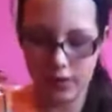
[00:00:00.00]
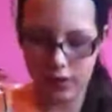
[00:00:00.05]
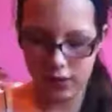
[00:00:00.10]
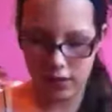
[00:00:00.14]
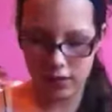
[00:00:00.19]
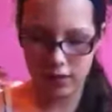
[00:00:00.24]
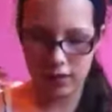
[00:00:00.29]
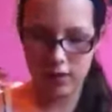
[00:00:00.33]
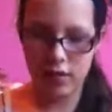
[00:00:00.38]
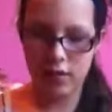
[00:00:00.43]
but
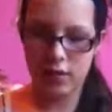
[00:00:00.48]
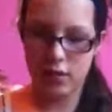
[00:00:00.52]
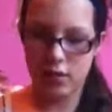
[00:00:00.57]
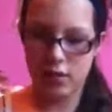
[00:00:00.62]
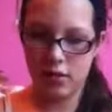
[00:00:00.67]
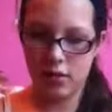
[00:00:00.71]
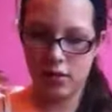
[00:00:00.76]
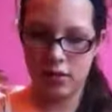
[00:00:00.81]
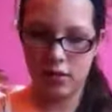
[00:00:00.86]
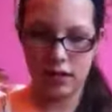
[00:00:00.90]

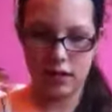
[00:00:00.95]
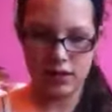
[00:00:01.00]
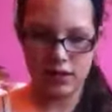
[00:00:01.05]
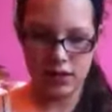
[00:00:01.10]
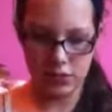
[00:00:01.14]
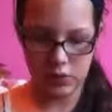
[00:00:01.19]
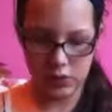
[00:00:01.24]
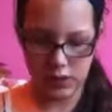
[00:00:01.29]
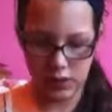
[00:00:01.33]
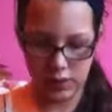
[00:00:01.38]
yeah, I
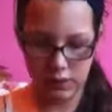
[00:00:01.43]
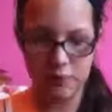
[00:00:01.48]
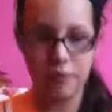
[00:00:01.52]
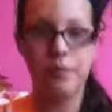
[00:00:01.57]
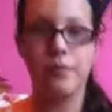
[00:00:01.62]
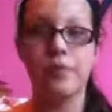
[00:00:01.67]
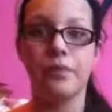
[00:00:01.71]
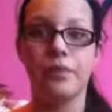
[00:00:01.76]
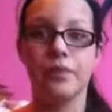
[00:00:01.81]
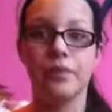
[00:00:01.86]
swear.
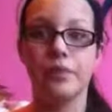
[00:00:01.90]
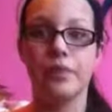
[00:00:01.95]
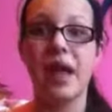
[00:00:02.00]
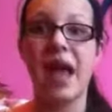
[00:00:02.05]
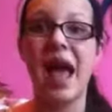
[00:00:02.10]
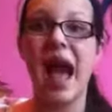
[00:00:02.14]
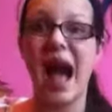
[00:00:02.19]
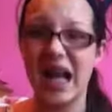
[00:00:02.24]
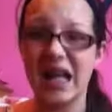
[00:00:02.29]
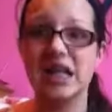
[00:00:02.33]

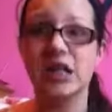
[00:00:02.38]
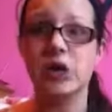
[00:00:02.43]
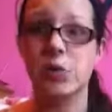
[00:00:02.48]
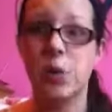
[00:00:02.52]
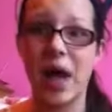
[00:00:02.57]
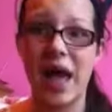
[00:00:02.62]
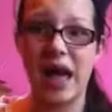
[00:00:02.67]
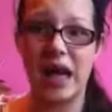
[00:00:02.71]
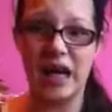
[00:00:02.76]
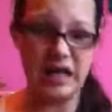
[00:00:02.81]
I
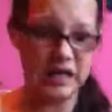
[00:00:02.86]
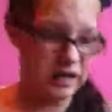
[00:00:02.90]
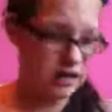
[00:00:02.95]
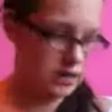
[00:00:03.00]
swear.